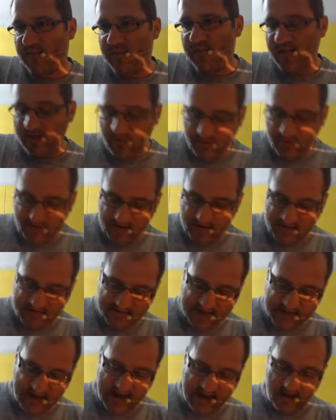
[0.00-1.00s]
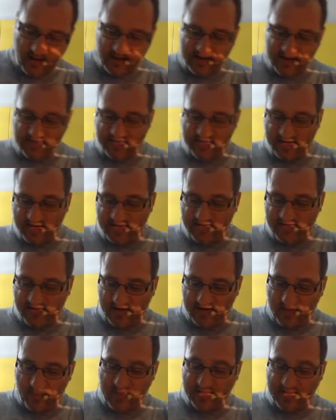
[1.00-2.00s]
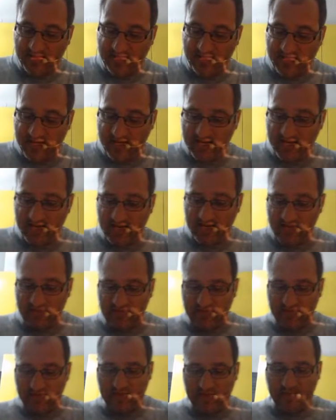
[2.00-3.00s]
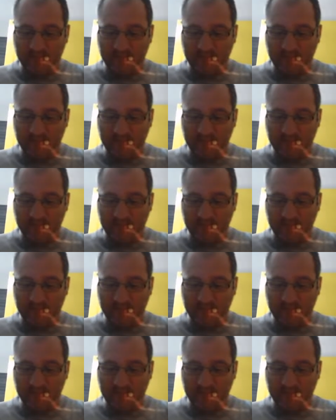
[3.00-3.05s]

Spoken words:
Using a scale is easy, but the thing is,